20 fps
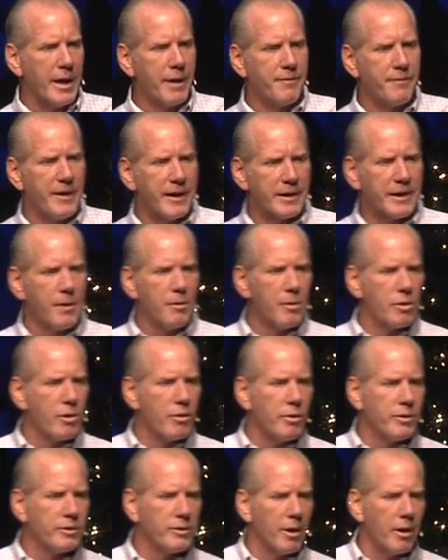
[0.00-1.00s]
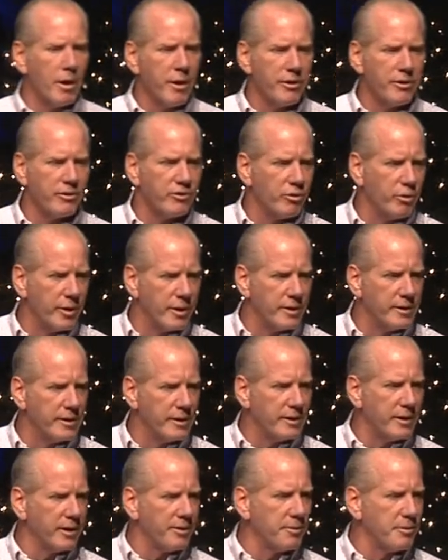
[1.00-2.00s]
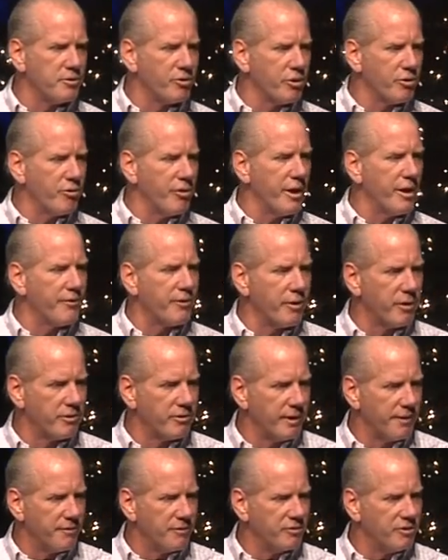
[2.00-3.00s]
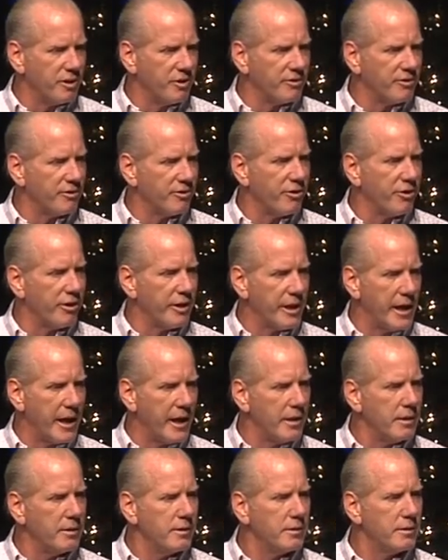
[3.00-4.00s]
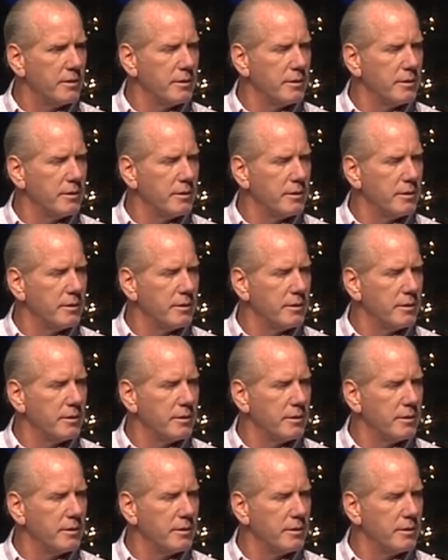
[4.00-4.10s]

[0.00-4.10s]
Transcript: In fact, I won't go into all the sordid details, but you can read it for yourself in Genesis 38